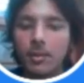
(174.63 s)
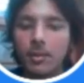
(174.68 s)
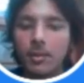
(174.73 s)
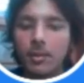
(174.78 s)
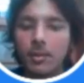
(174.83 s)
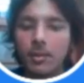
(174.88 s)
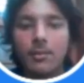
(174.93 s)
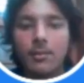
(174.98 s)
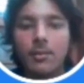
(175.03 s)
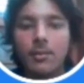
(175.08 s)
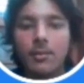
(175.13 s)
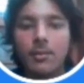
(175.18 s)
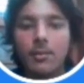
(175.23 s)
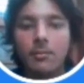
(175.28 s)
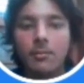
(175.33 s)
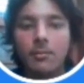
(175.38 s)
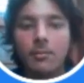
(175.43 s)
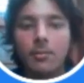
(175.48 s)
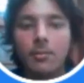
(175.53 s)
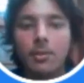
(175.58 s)
So let's
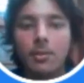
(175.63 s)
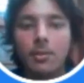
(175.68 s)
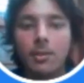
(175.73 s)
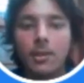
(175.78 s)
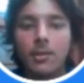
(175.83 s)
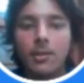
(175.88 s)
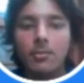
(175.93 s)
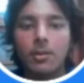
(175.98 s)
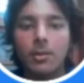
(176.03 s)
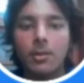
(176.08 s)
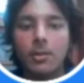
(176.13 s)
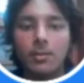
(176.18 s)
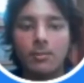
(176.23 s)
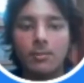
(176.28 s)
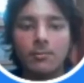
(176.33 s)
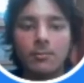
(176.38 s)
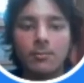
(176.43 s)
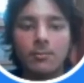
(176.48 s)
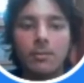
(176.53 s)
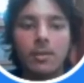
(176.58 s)
jump to the next one.
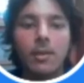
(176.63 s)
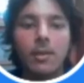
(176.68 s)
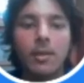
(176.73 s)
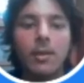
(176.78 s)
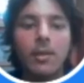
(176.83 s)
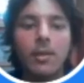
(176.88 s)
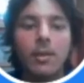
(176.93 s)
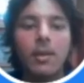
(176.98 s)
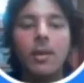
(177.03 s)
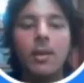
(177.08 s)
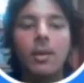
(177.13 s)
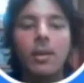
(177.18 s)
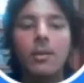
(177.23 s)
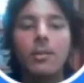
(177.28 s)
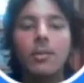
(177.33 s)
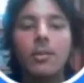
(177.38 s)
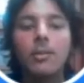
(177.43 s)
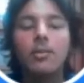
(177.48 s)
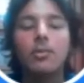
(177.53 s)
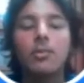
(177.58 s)

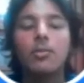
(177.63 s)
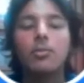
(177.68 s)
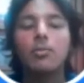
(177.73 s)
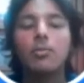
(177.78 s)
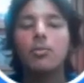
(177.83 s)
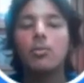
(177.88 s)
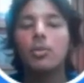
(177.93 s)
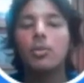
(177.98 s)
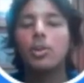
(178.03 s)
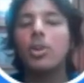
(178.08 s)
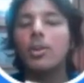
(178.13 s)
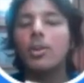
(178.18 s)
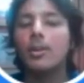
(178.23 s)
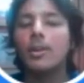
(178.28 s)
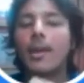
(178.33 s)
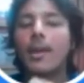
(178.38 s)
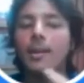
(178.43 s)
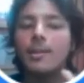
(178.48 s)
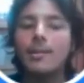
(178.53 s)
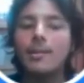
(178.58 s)
So do your
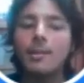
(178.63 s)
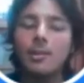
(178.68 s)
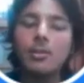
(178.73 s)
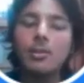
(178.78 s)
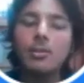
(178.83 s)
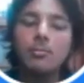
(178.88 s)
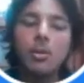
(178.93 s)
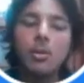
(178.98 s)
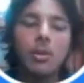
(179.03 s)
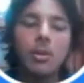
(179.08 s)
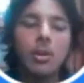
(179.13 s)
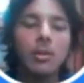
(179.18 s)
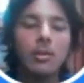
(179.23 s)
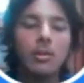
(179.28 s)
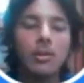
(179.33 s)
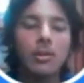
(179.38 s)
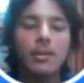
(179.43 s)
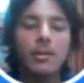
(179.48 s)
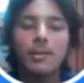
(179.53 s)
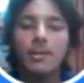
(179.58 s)
texts look
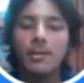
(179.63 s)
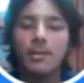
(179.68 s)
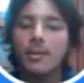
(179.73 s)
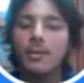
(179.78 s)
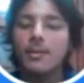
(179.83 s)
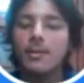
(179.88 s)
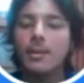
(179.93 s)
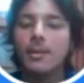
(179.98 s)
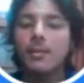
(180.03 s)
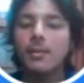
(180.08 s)
monotonous in Cliq?